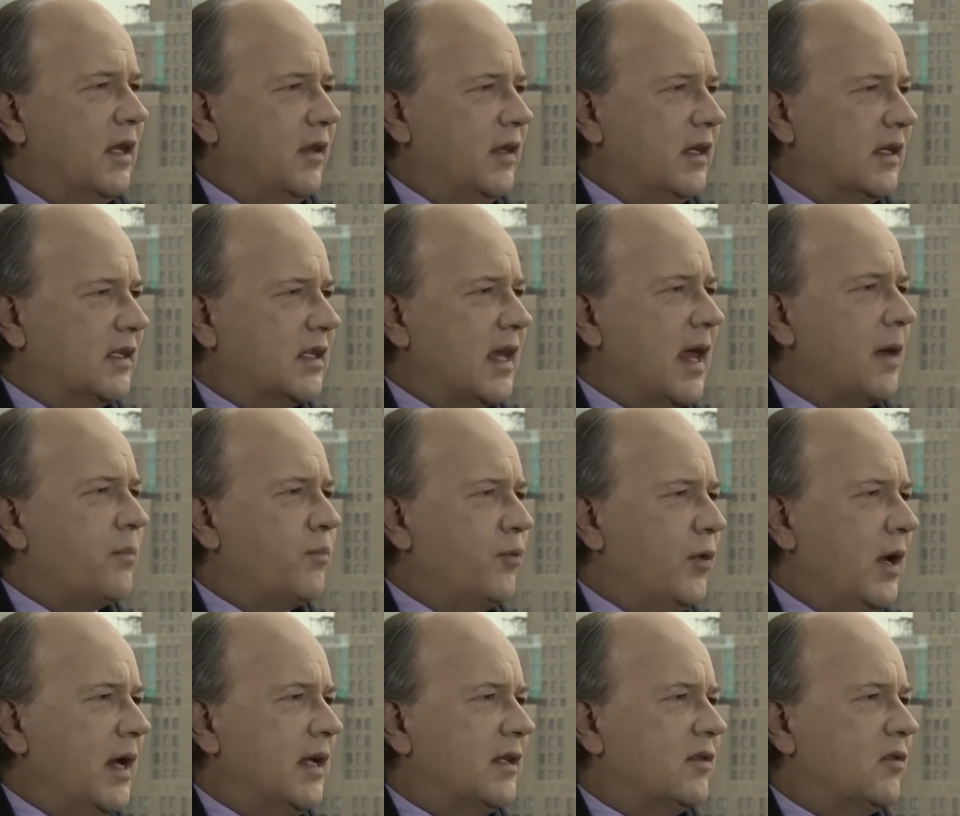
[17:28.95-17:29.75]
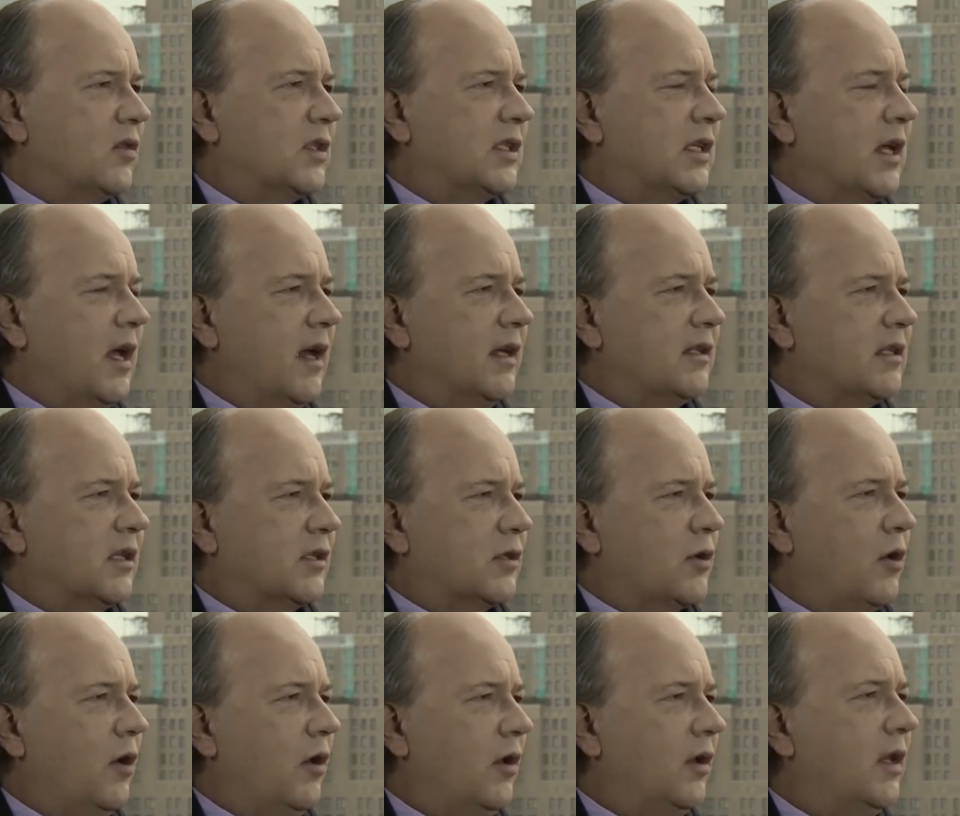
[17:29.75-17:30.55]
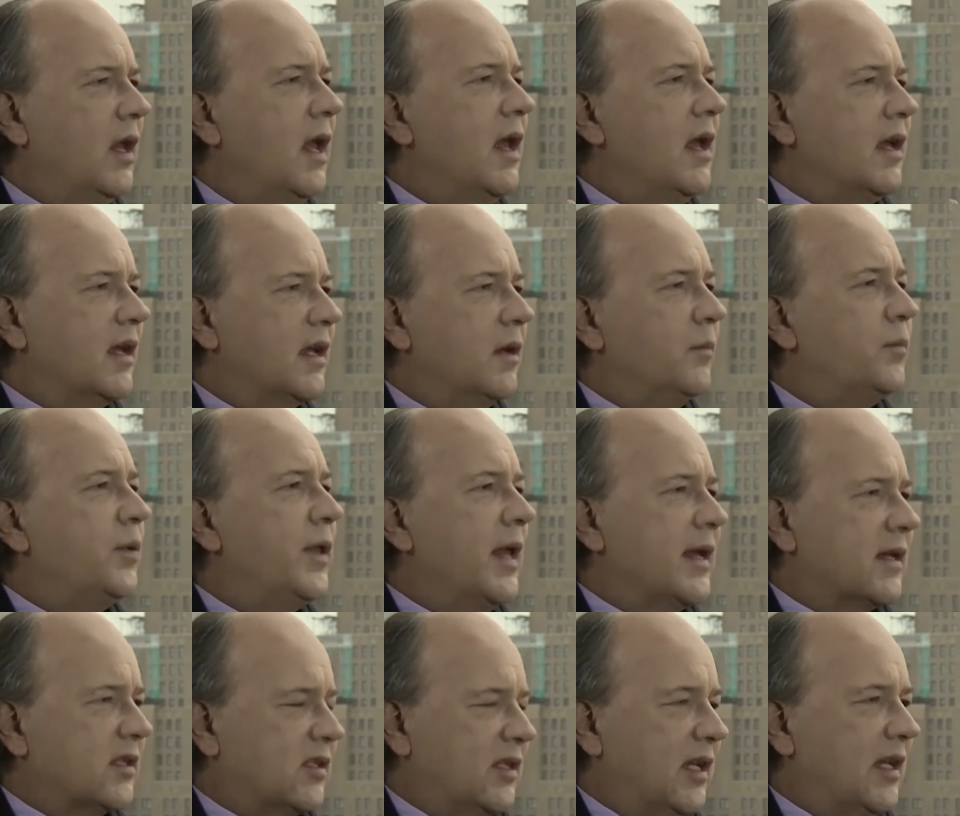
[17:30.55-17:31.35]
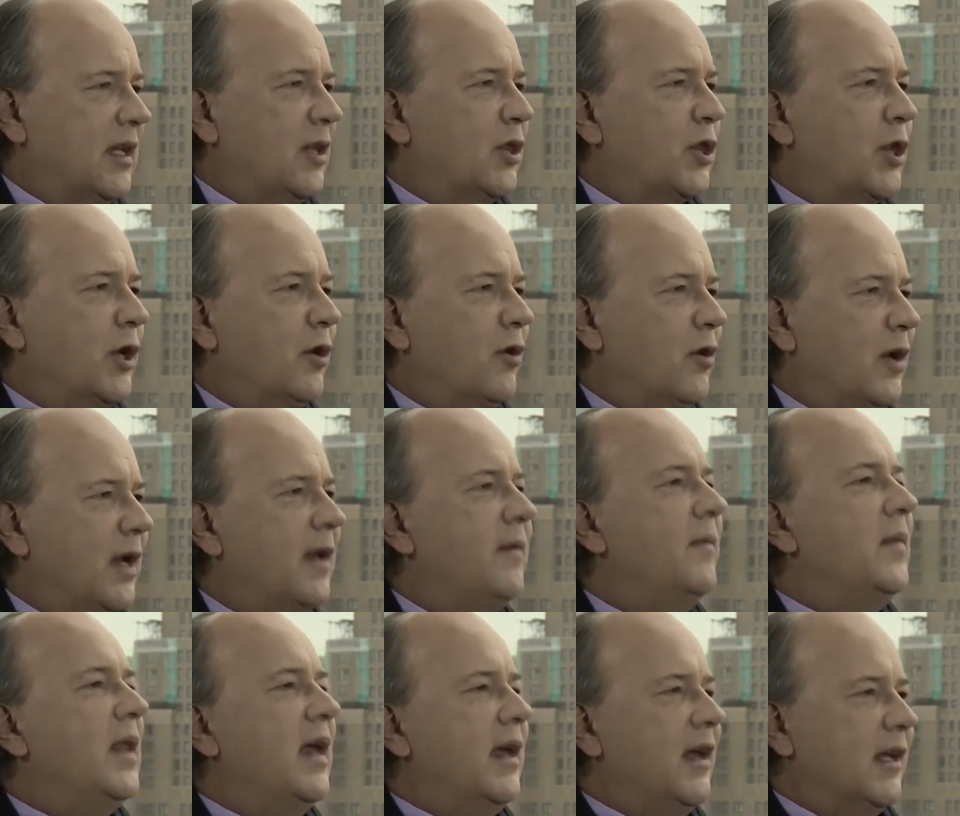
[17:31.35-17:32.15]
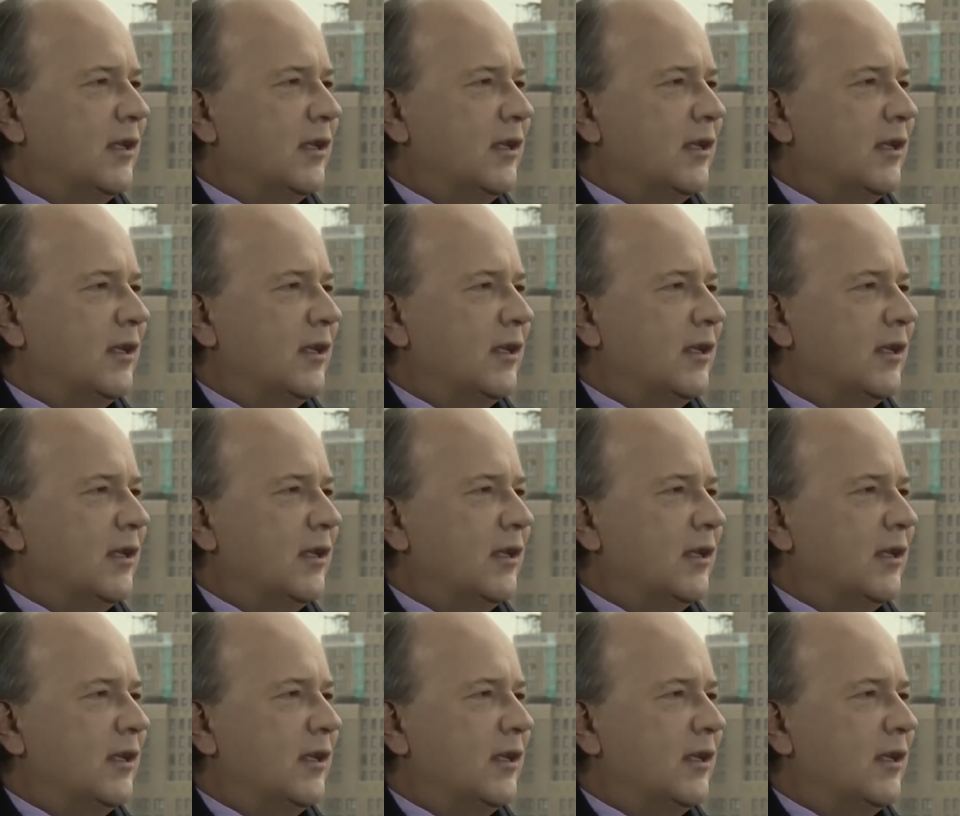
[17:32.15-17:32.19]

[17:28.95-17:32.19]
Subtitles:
Now, the exact branch of science is called complexity theory.